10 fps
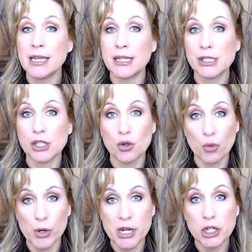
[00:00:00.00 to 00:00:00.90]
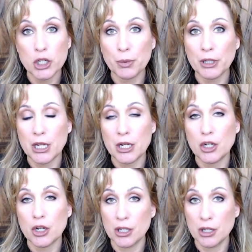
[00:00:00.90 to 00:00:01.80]
He's agreed to
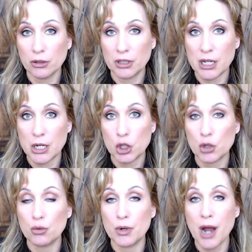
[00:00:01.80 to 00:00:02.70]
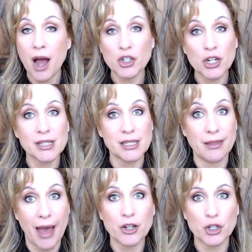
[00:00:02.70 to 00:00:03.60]
plead guilty to not
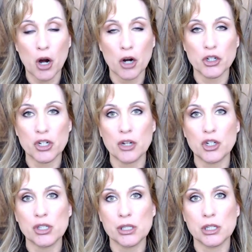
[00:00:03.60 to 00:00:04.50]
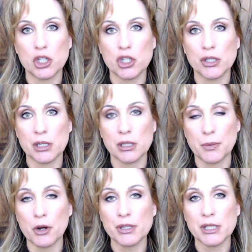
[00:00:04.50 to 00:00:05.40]
just that charge, not just seditious
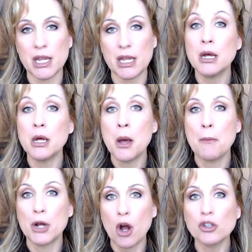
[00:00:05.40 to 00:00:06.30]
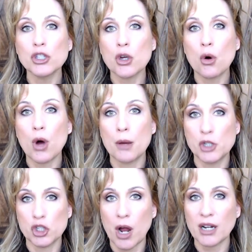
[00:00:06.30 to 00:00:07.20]
conspiracy, but also
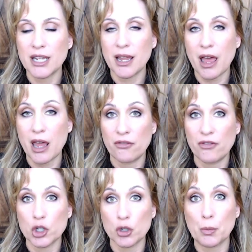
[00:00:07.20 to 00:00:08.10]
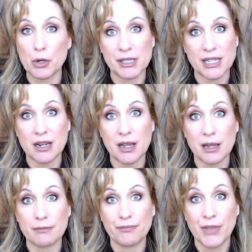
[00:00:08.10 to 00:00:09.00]
obstructing an official
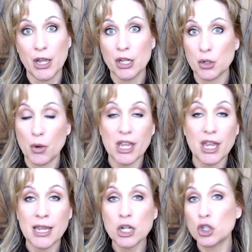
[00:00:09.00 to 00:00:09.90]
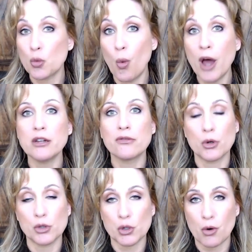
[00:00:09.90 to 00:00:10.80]
proceeding. So each one of
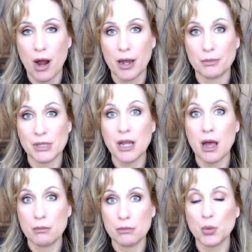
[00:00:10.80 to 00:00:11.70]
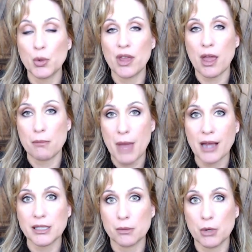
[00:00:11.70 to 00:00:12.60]
those crimes comes with a
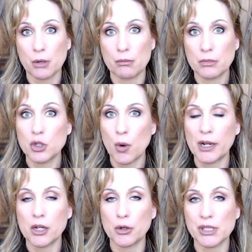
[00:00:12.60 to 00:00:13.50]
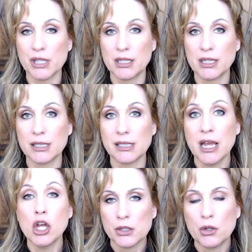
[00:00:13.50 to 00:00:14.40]
maximum 20 year sentence.
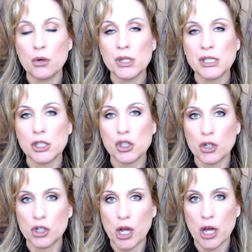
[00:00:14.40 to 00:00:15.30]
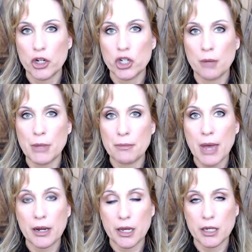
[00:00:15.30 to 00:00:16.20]
So, U.S. District Judge Amit
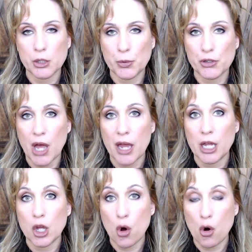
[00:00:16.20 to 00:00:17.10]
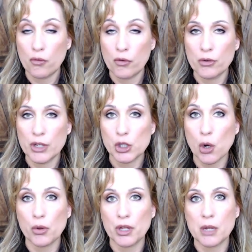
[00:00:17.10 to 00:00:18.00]
Mehta is presiding over this
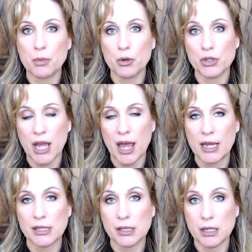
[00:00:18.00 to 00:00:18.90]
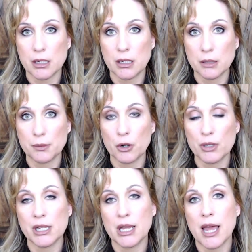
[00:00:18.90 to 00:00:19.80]
Oath Keepers case, the
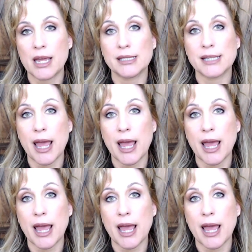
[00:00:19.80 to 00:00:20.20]
conspiracy case.